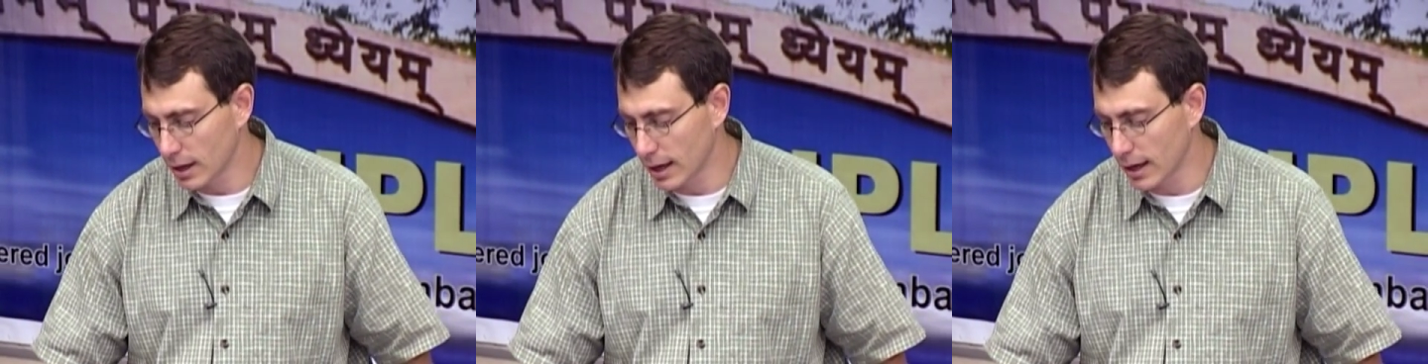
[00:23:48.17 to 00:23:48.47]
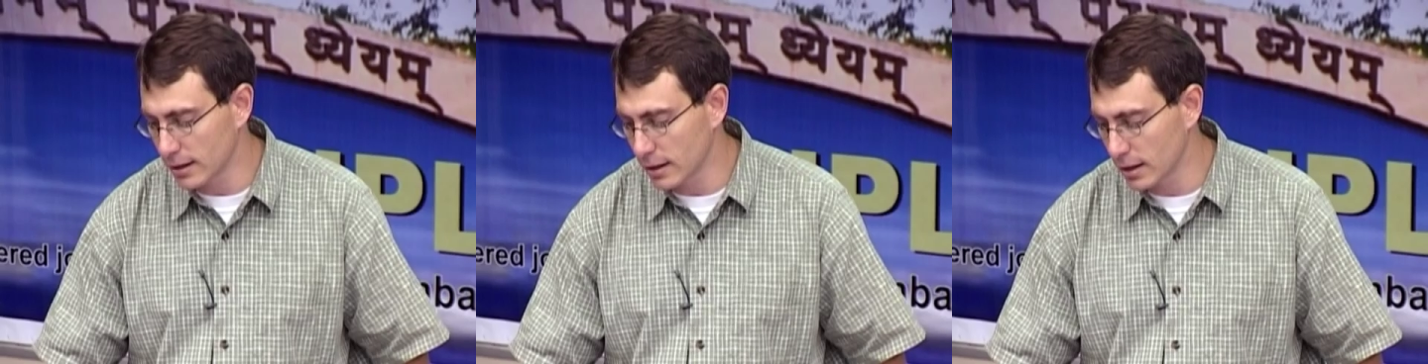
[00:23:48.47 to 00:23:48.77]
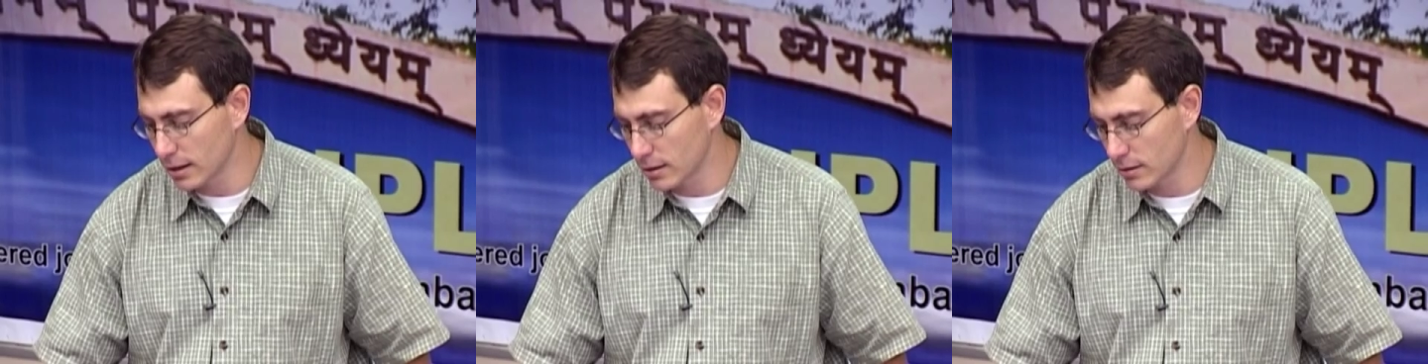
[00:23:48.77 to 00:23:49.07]
and
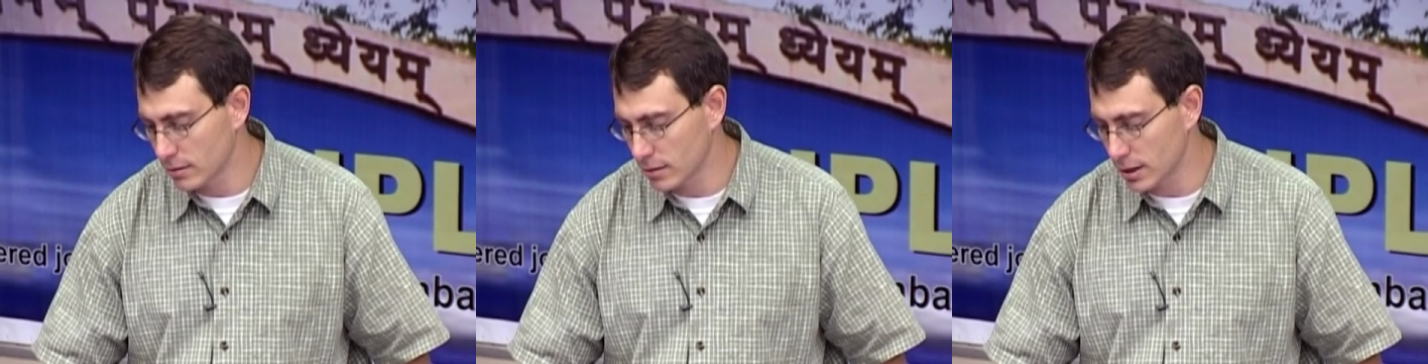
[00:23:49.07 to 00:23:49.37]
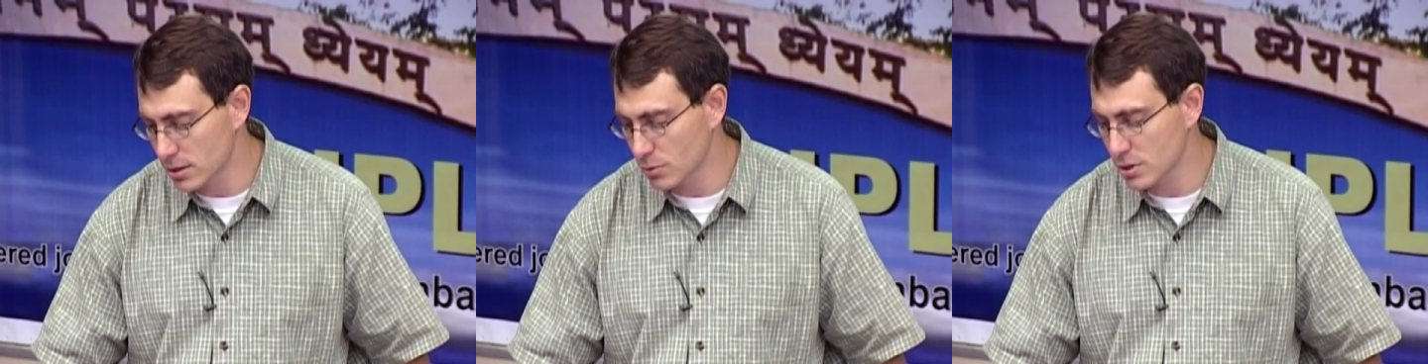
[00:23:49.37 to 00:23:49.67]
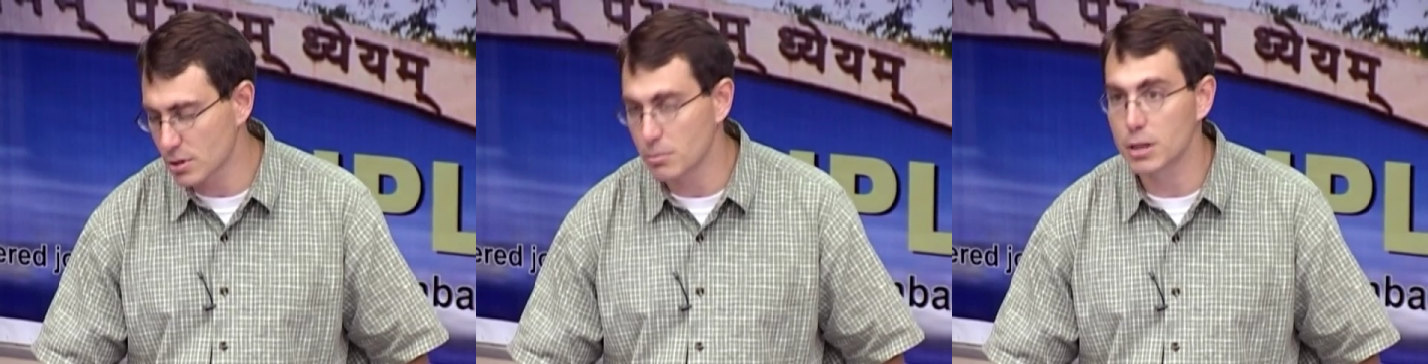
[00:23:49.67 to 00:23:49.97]
then this
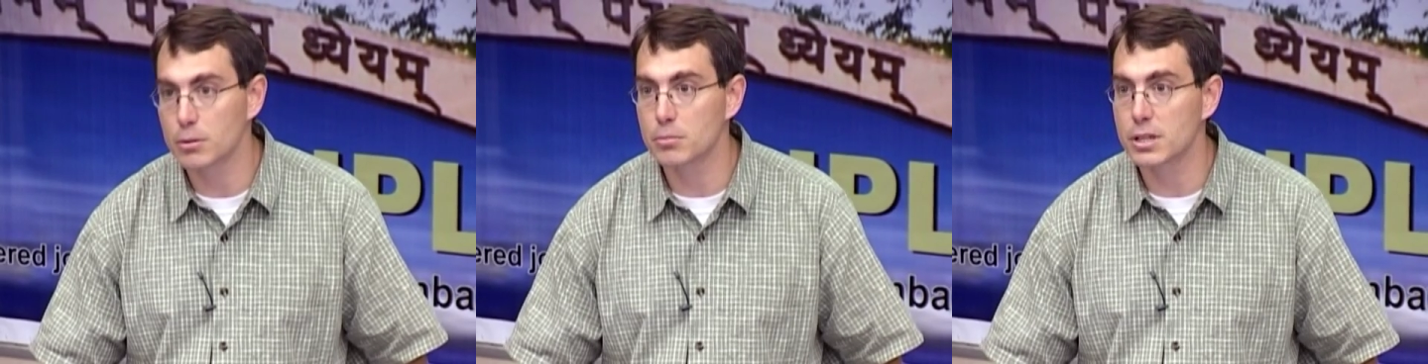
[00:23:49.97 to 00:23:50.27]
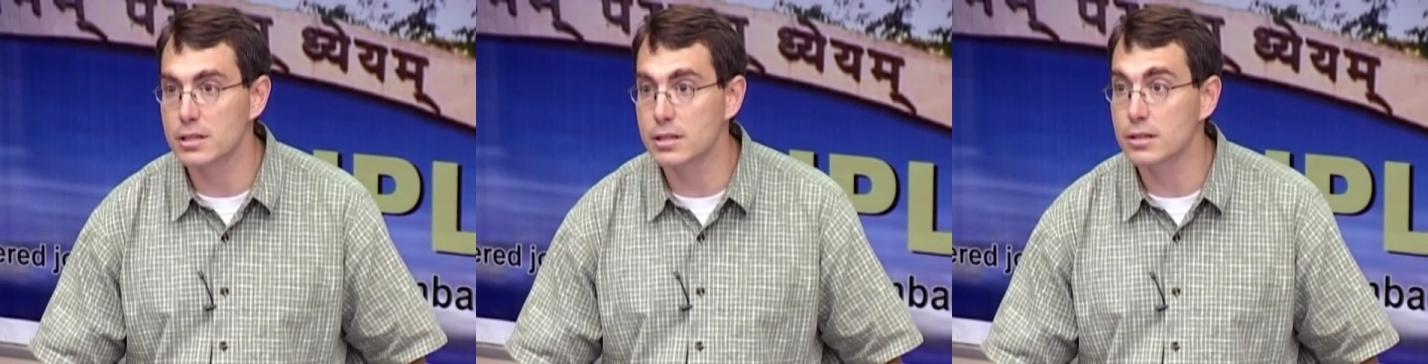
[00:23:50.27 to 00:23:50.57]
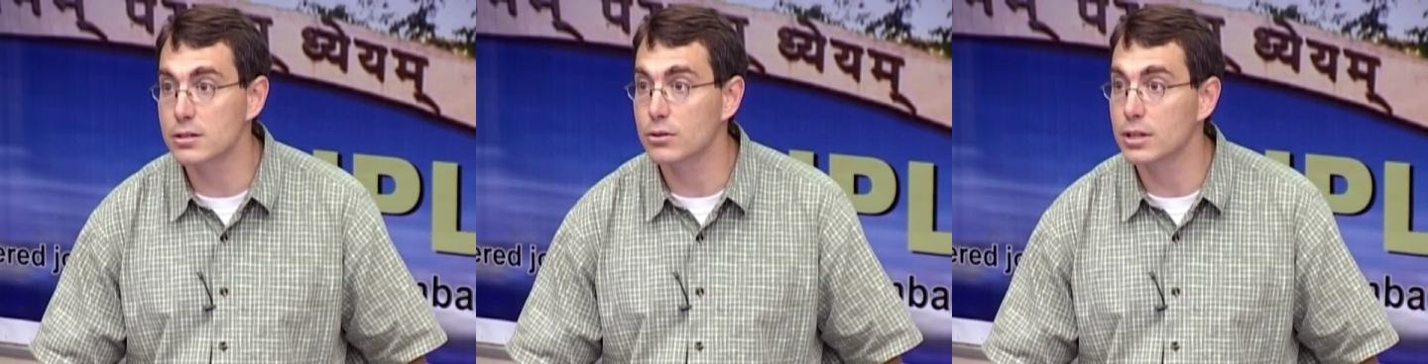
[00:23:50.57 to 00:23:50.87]
one's the minimum
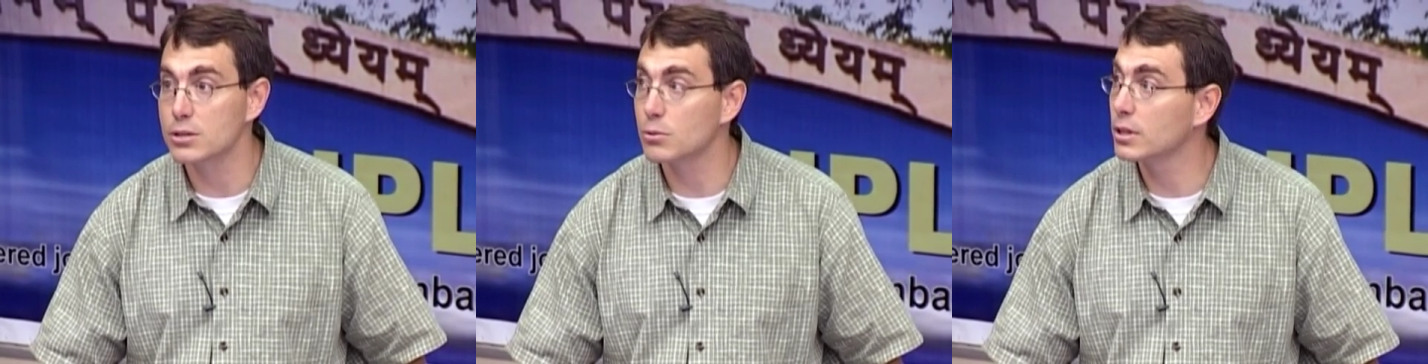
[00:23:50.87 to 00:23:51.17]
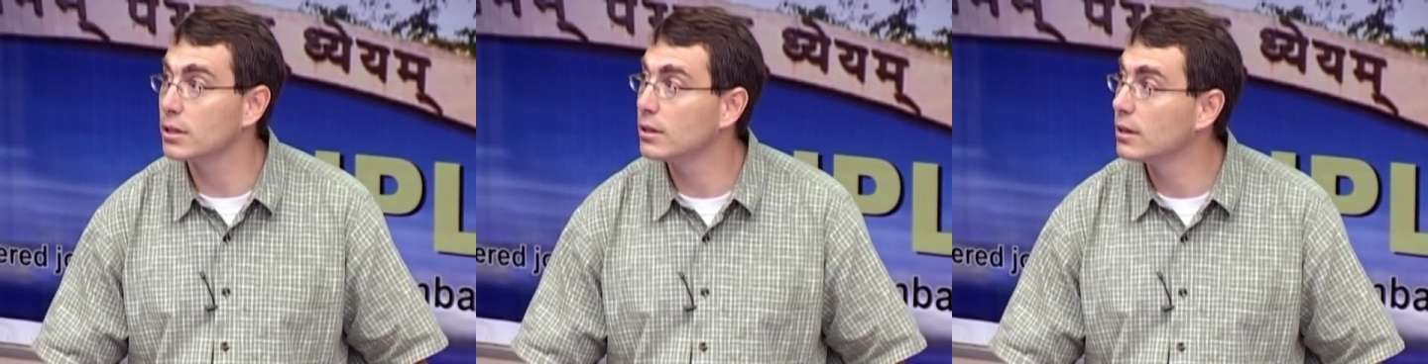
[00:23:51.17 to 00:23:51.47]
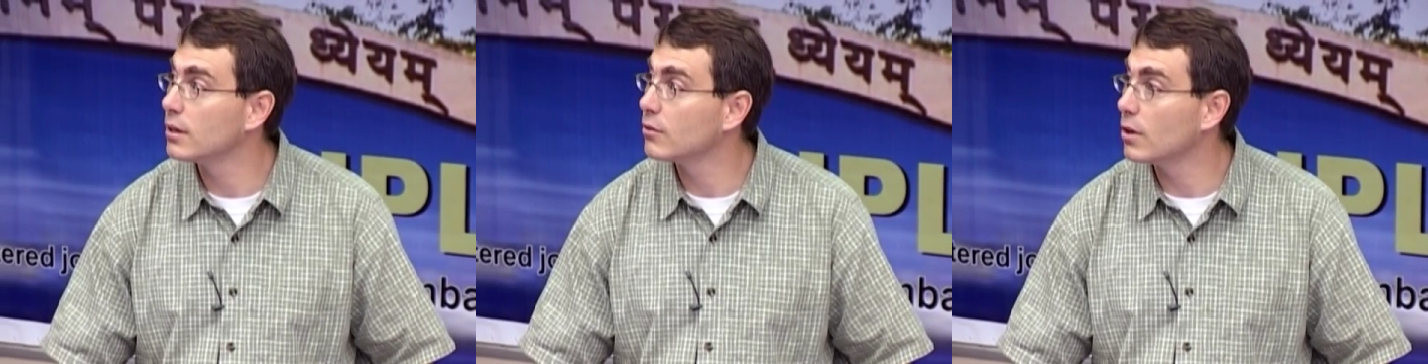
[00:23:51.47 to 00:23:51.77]
distance, so this one
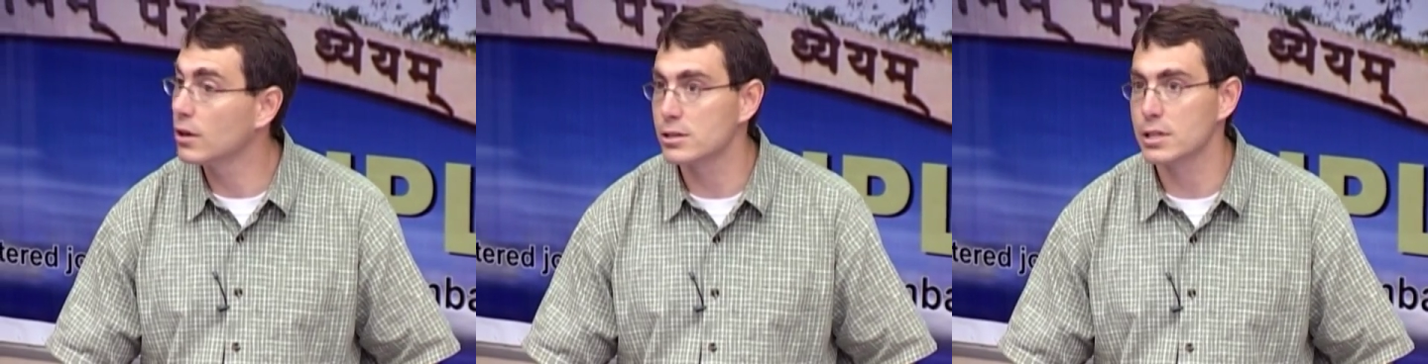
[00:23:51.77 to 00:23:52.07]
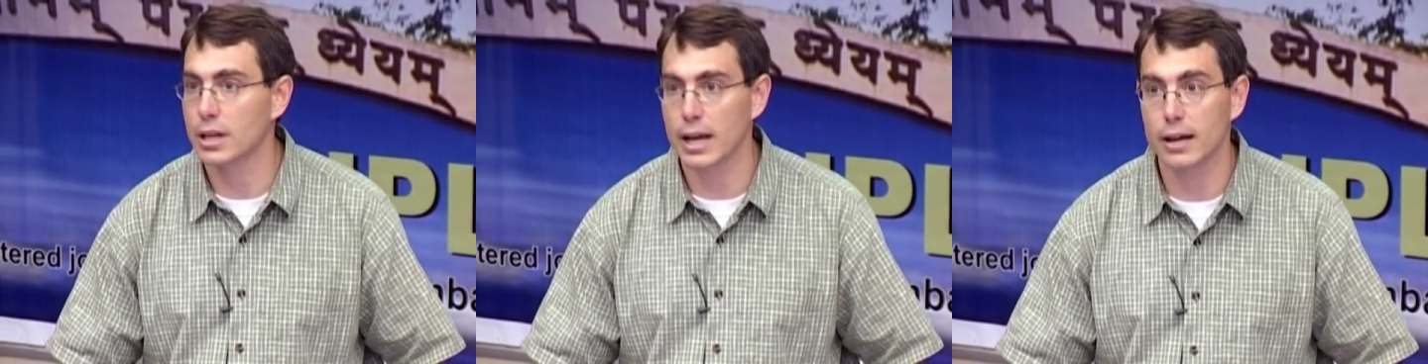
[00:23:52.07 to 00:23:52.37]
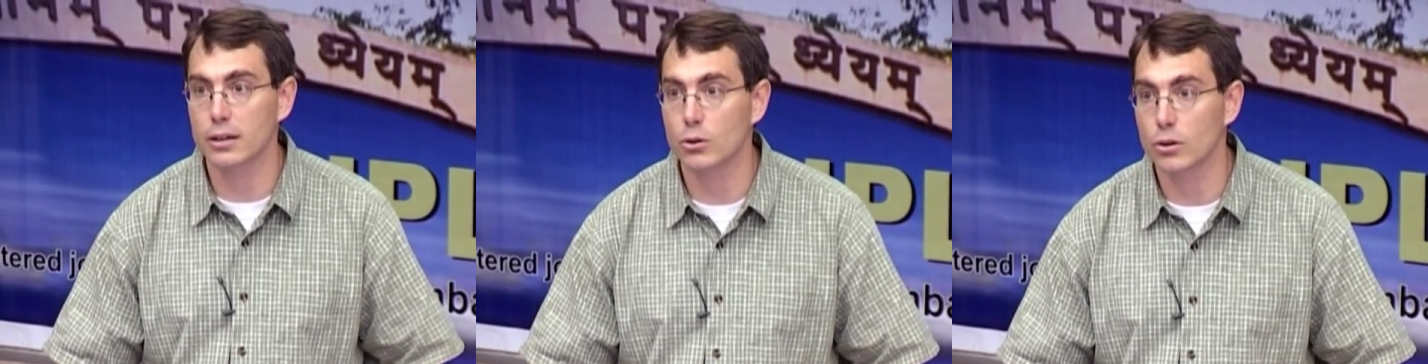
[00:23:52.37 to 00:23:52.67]
falls in the
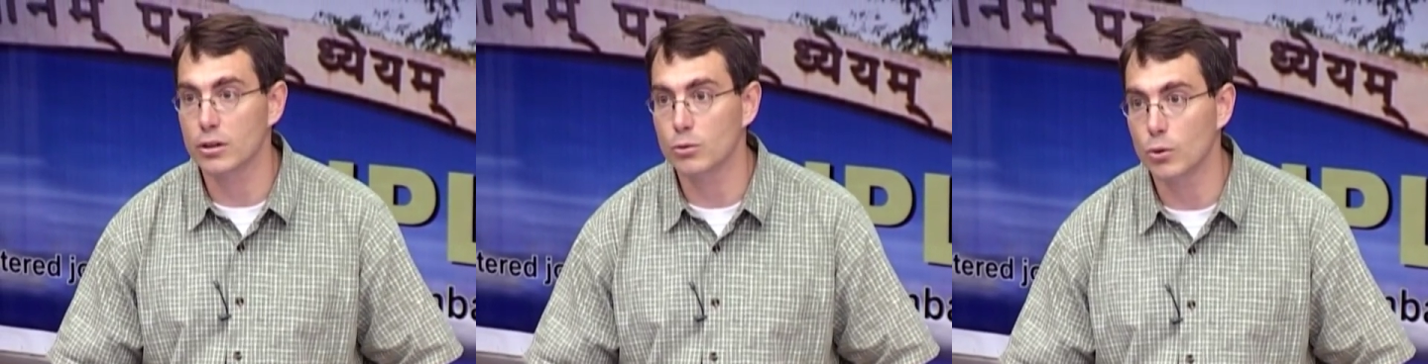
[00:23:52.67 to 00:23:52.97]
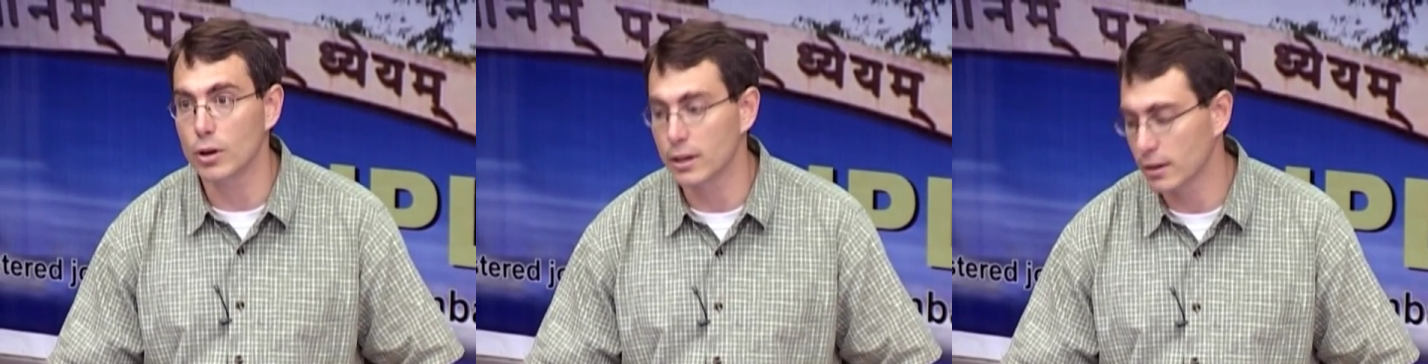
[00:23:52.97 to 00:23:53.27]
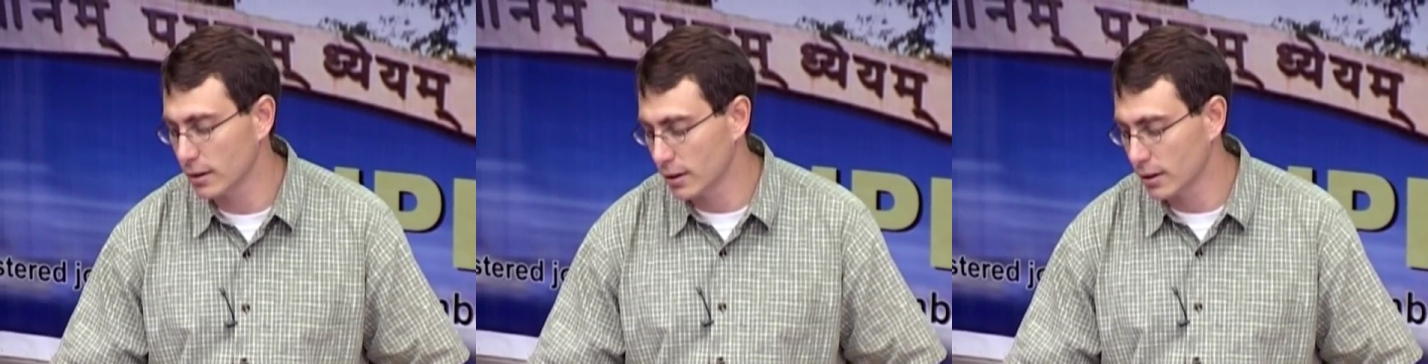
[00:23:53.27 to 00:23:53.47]
category of 1.